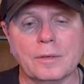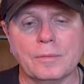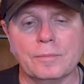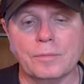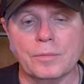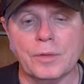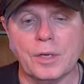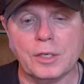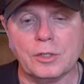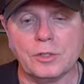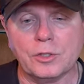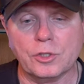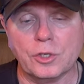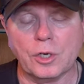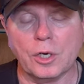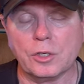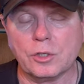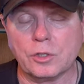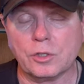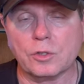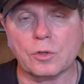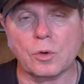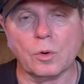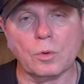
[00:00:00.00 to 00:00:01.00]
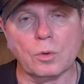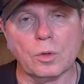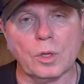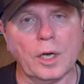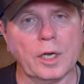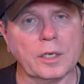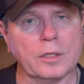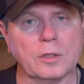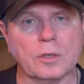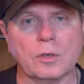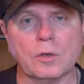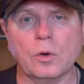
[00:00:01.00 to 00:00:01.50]
they just don't
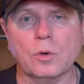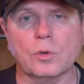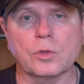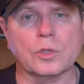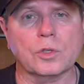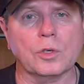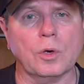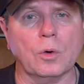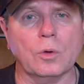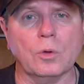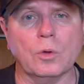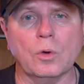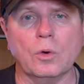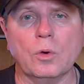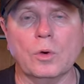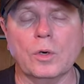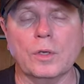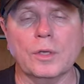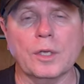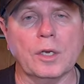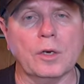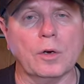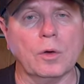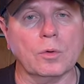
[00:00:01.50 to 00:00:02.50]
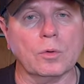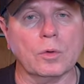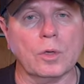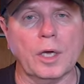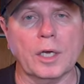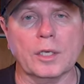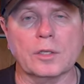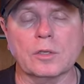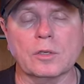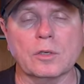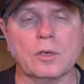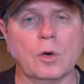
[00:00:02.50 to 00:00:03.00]
like to go solo and they don't
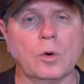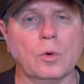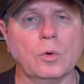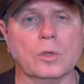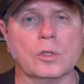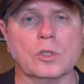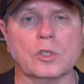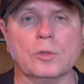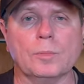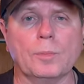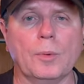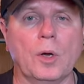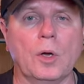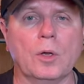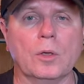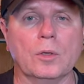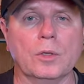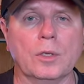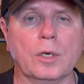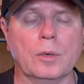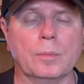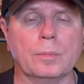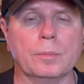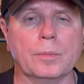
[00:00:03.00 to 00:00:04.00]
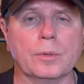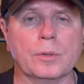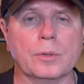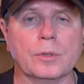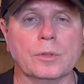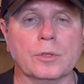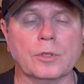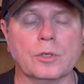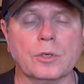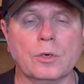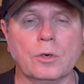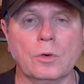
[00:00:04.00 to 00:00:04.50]
like to go in small
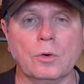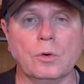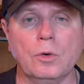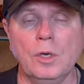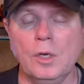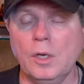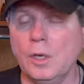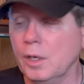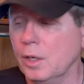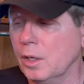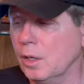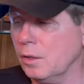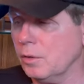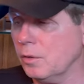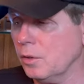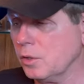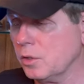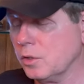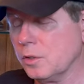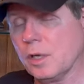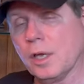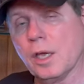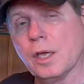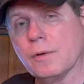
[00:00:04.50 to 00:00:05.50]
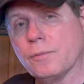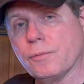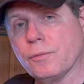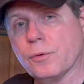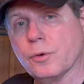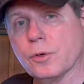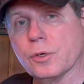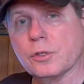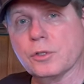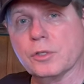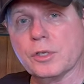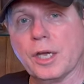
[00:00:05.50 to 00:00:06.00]
numbers. So in this tank,
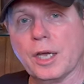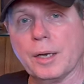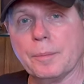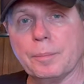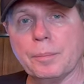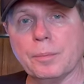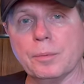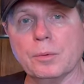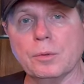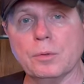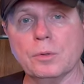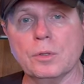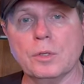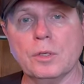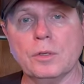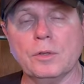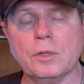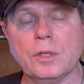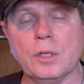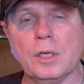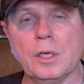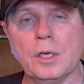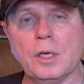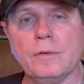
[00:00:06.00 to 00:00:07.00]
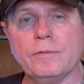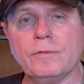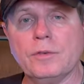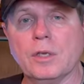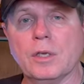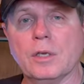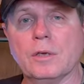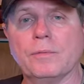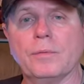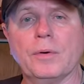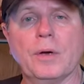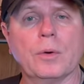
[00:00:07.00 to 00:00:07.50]
for example, in the
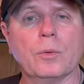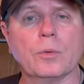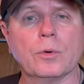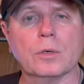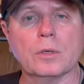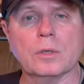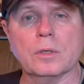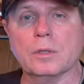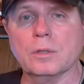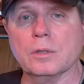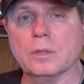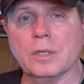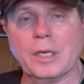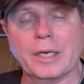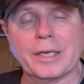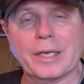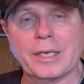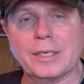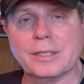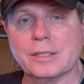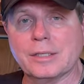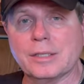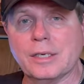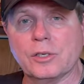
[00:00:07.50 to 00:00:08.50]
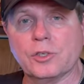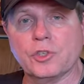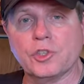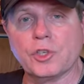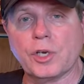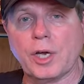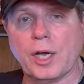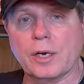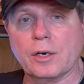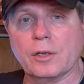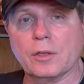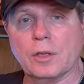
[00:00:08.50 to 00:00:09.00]
evening, if I were to, like I said,
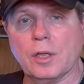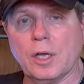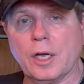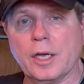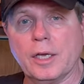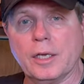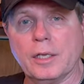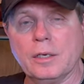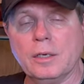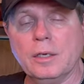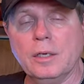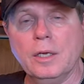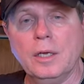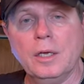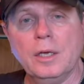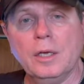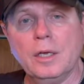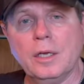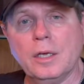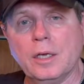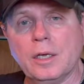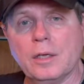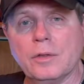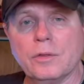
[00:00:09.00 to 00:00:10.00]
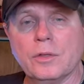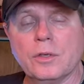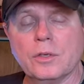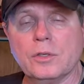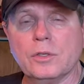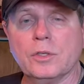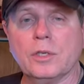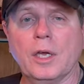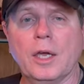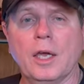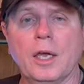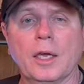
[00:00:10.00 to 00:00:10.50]
shine a light in
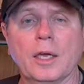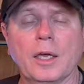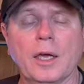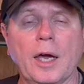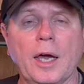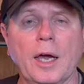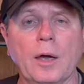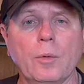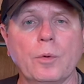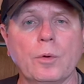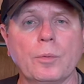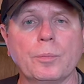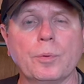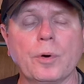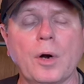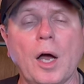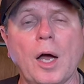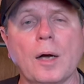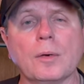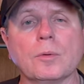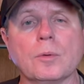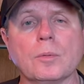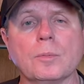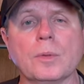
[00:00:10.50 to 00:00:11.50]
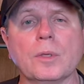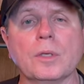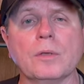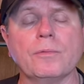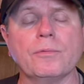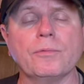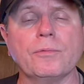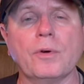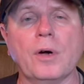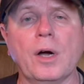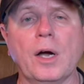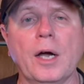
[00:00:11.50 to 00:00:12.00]
this tank, I would probably
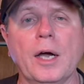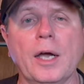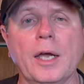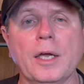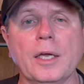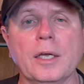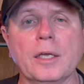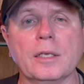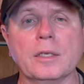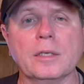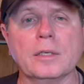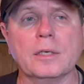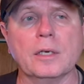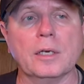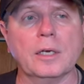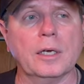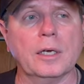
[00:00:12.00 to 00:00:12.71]
find